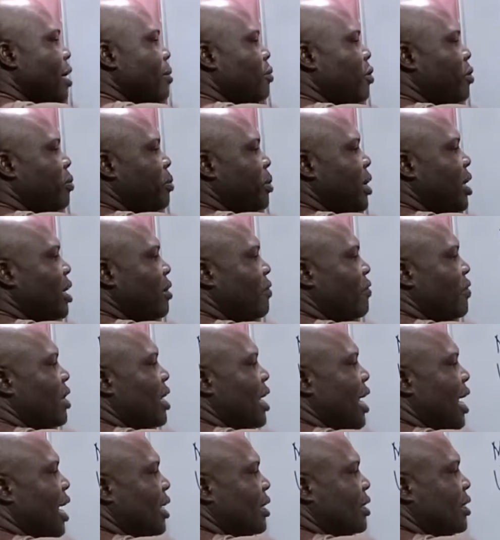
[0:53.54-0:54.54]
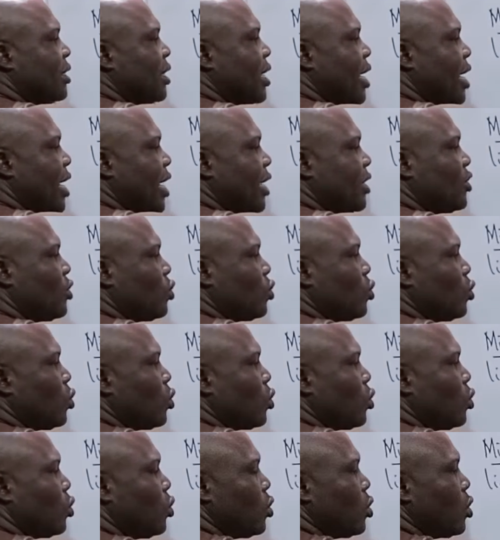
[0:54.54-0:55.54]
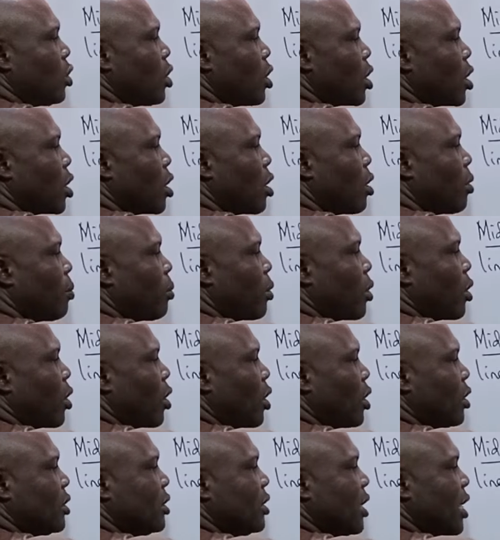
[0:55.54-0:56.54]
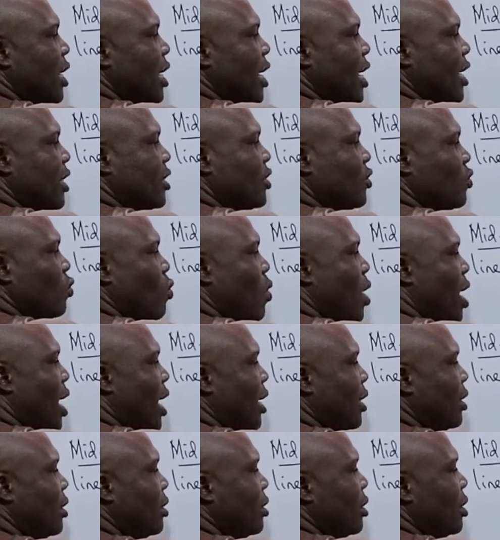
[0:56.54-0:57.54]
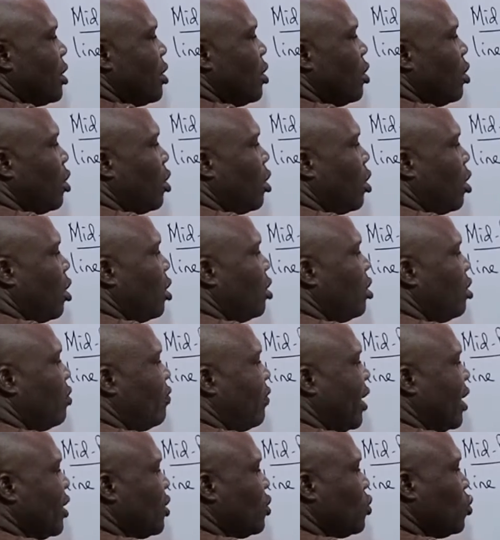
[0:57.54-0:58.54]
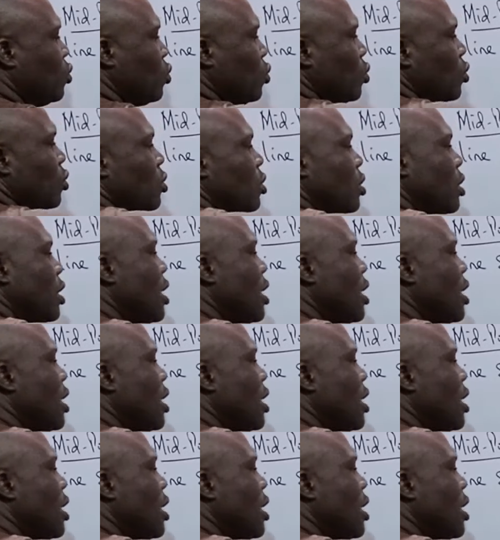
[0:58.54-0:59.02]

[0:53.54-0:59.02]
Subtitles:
will be given as x2 plus x1 all over 2,